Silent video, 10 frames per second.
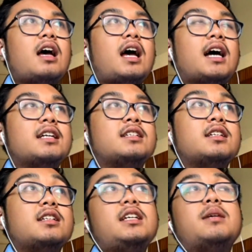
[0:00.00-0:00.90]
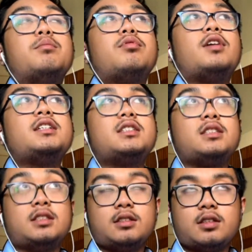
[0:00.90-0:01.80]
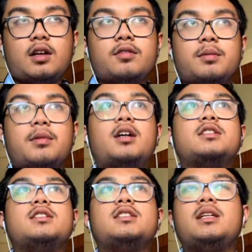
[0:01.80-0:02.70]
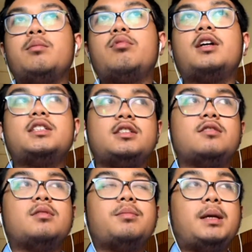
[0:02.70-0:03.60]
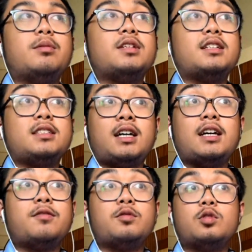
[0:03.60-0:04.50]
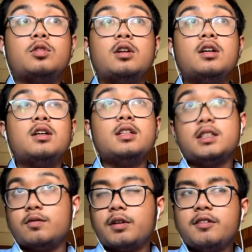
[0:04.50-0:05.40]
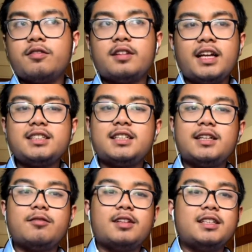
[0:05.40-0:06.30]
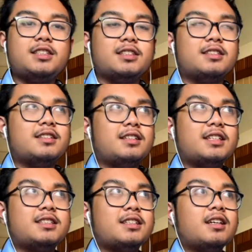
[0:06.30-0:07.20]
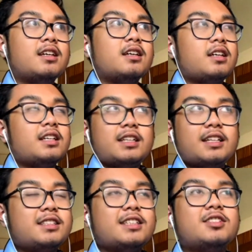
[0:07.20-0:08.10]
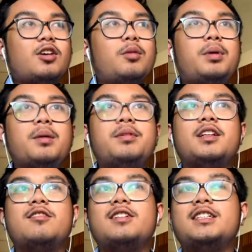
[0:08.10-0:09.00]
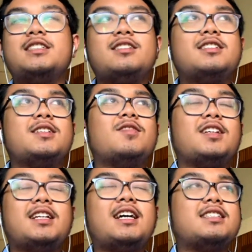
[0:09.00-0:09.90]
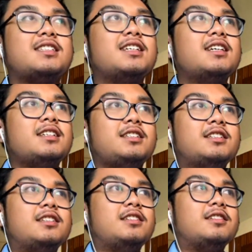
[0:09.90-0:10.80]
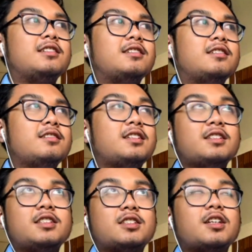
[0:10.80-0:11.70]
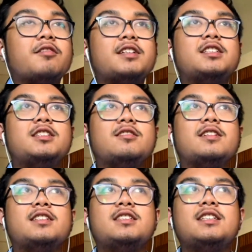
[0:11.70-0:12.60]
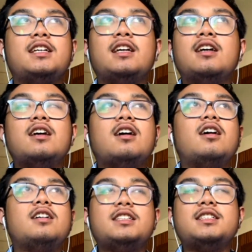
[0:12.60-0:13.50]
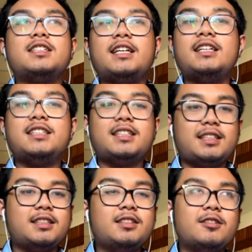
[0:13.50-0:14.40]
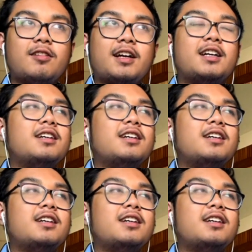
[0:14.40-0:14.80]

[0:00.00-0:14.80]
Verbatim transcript: and the impression of the martyrs, the impression of the people that died for this very fledgling religion. This it, it's it's not a popular one. It's not something that you can just go into and see. Oh, this is an easy thing to do, right?